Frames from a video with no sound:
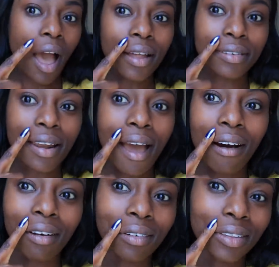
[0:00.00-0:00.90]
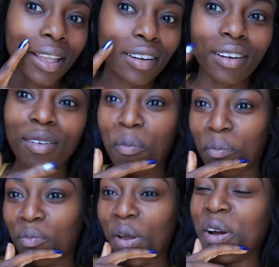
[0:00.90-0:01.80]
And now they look
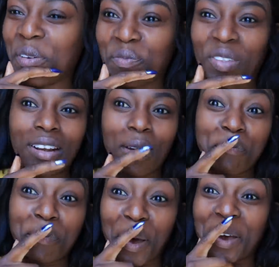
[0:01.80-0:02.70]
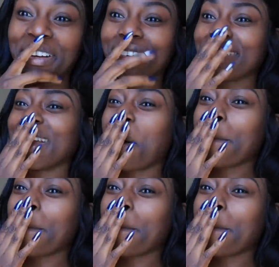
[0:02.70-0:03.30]
they look burnt.